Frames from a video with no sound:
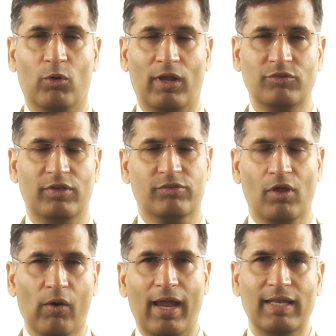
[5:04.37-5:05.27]
board. And she
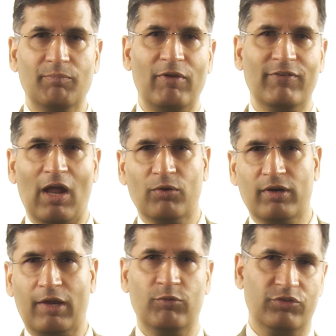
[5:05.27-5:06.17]
says, okay, let me fill out
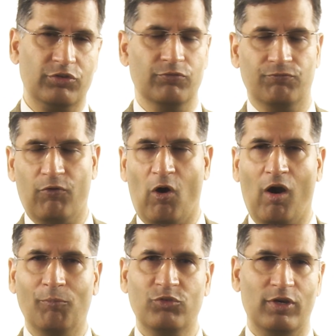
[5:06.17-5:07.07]
a requisition
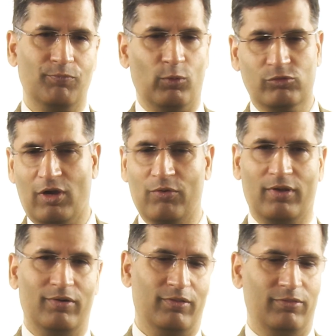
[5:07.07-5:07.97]
form. She pulls out
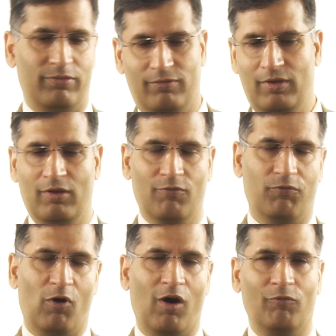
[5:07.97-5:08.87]
a
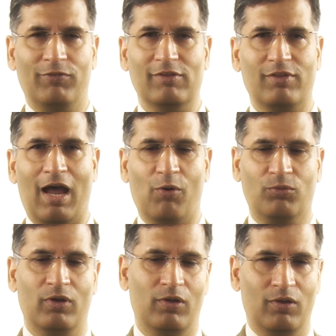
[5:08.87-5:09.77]
form, fills
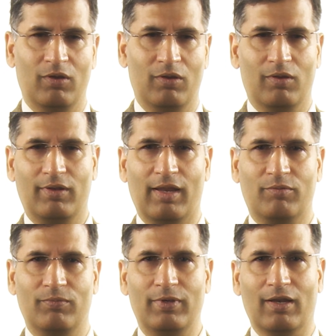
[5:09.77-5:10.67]
out
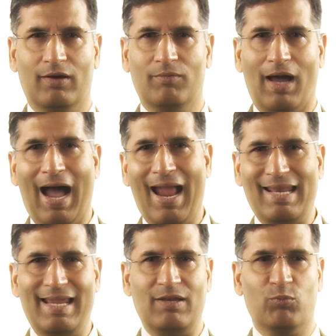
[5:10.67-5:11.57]
that, I
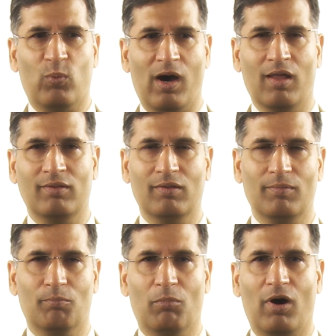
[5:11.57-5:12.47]
need
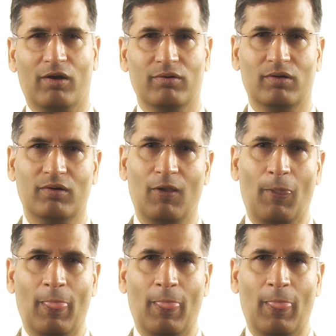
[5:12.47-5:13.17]
one marker,